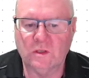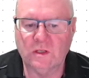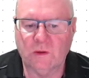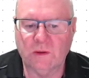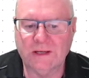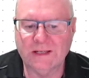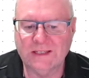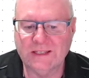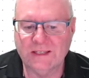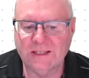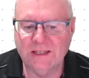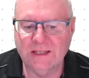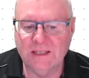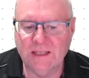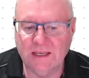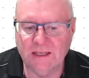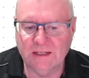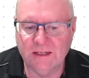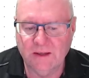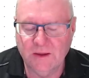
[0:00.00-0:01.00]
So I could see
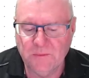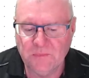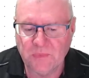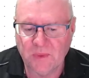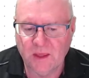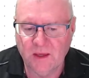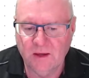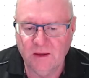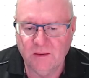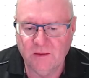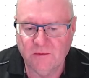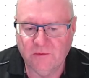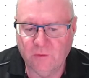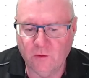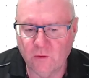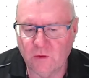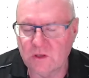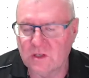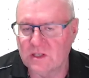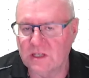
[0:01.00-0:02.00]
that
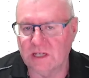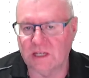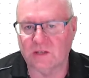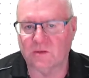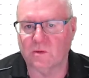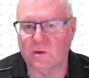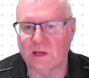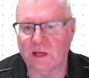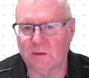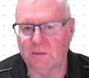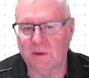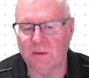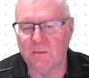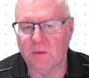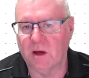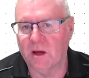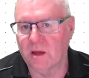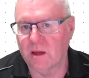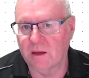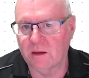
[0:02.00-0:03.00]
4 and 6 were going to
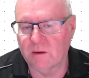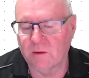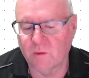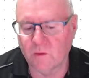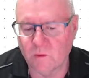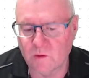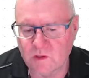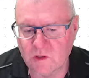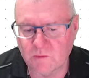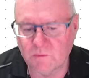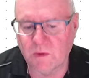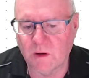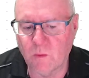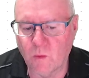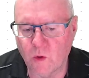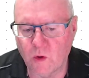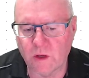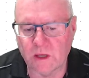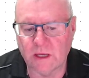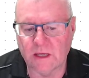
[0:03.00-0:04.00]
be some of my
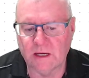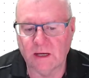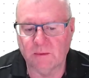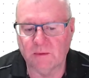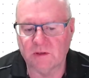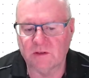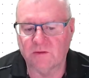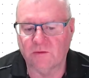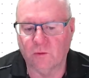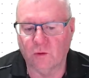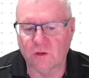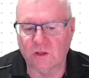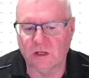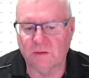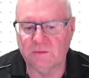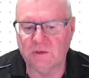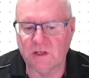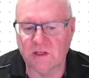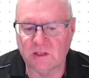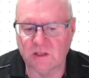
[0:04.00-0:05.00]
working numbers. 4
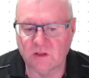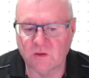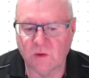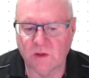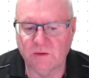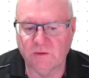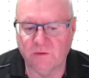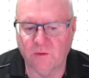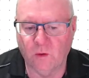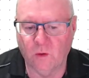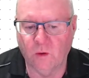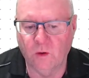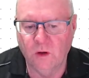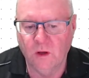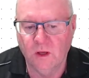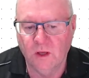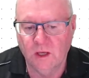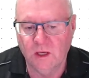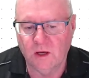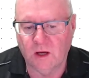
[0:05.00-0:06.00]
times 6 is 24.
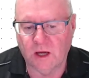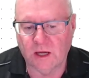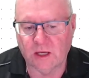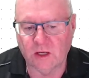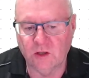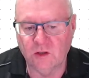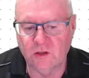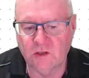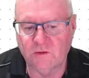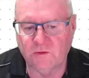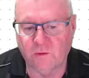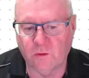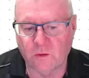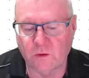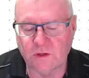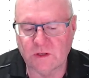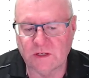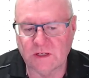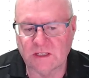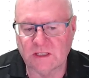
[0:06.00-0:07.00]
I can use 4
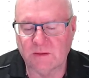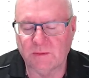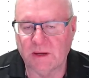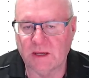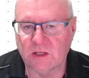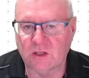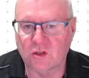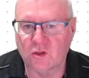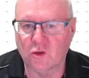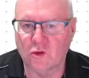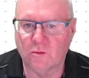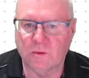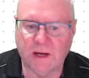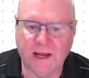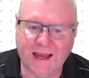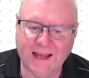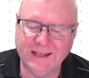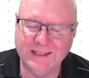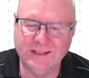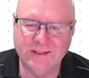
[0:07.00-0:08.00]
and 6 to make 2, but I
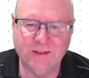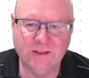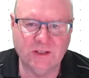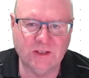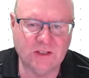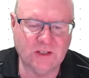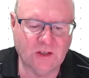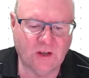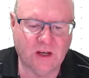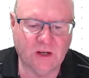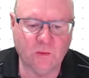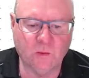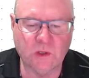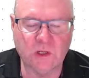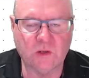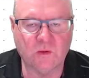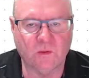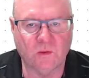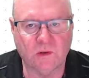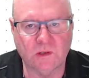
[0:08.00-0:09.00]
had to decide
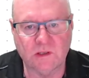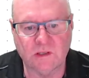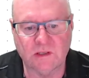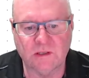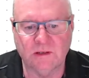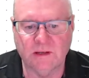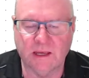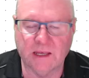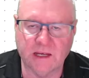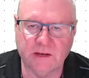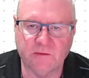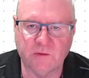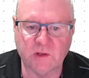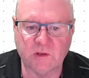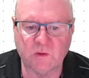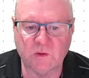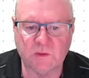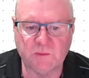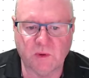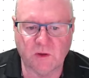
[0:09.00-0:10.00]
which was negative,
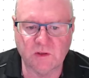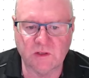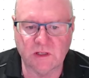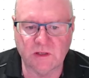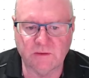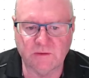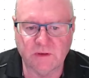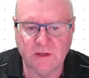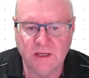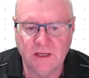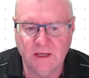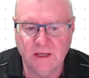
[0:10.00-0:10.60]
which was positive.